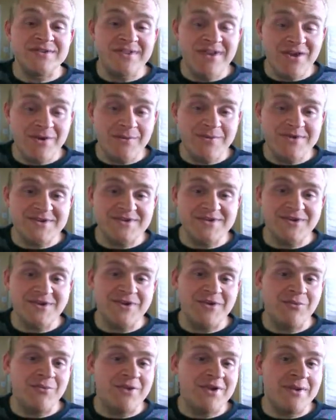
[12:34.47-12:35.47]
therapy
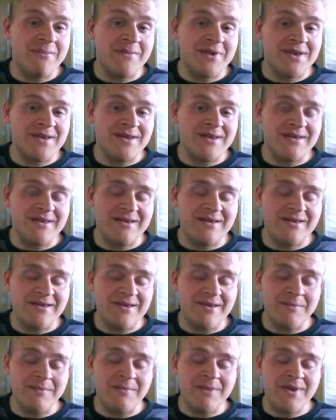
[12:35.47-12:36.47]
student when I met
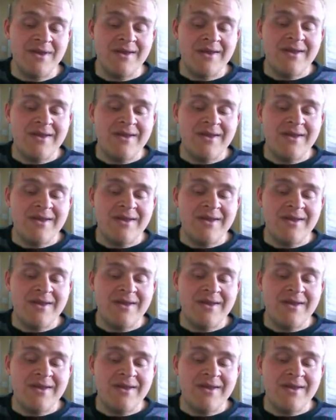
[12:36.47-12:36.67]
him,